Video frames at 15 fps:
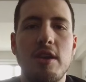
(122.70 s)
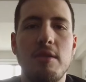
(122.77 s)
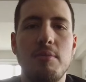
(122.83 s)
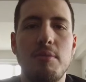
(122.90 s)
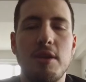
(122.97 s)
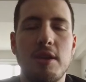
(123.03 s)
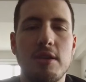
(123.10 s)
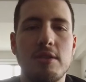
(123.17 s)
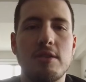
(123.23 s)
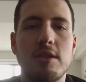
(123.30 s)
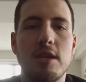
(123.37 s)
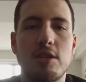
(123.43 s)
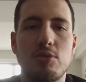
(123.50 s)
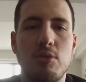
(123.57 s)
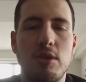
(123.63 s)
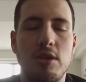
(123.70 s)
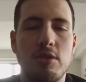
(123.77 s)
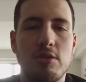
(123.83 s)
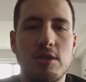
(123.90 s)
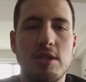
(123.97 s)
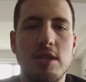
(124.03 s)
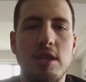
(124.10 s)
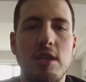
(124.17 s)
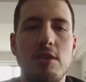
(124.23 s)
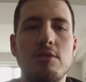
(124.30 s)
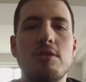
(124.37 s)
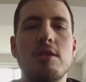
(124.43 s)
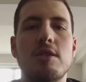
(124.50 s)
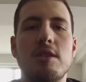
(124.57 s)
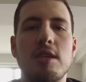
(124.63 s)
it, because that's what your city
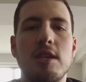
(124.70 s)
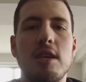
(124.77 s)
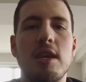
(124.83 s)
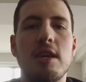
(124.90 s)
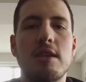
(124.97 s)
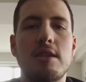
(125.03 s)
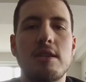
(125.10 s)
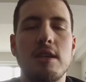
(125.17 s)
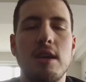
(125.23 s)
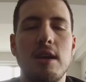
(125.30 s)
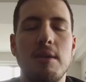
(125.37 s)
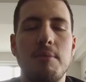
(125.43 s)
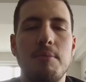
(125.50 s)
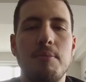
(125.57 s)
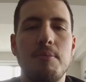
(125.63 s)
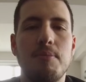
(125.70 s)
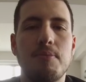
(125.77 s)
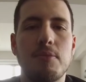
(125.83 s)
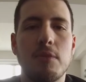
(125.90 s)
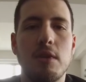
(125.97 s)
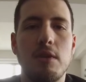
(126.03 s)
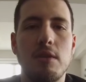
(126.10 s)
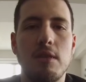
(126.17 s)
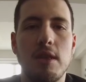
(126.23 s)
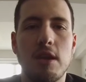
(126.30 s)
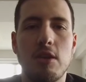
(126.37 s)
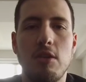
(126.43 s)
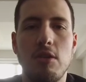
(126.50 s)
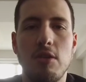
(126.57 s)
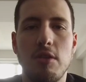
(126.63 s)
uses to get
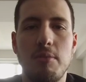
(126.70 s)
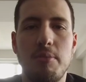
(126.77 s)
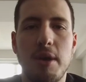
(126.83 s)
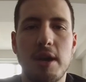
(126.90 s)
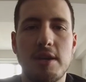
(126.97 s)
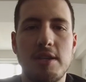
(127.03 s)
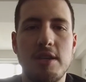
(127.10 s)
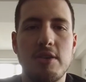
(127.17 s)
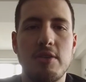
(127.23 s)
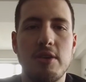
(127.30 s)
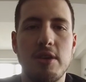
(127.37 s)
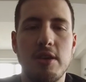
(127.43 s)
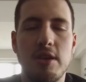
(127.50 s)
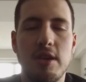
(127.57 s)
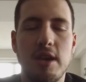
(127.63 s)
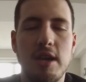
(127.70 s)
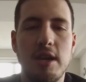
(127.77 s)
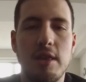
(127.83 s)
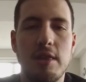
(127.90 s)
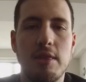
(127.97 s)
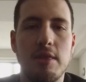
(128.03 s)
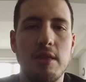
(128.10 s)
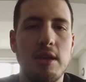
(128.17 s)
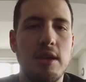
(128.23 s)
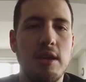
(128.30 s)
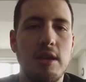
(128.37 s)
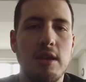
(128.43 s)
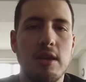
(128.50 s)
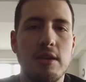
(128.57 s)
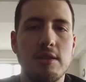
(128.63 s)
like all the bacteria and
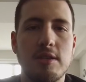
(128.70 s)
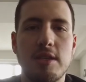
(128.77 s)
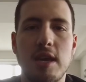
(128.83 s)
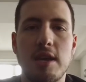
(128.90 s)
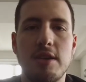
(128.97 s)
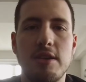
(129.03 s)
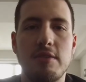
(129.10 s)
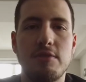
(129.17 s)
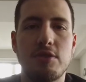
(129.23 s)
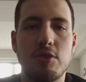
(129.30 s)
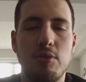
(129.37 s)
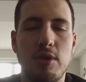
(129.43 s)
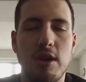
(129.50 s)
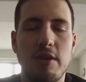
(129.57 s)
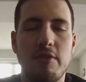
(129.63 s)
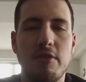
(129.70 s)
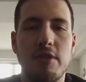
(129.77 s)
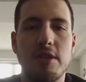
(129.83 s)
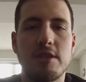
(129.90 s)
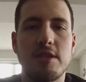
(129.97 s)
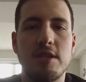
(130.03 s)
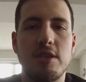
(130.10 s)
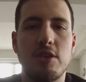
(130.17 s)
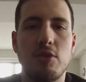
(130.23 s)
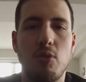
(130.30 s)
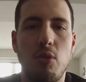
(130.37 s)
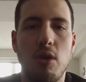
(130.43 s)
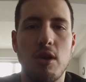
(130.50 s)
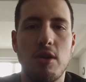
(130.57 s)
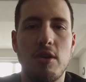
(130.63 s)
any sedatives or whatever that's in your
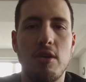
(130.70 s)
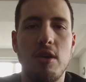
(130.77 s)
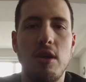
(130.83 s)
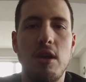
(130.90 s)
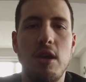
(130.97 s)
water.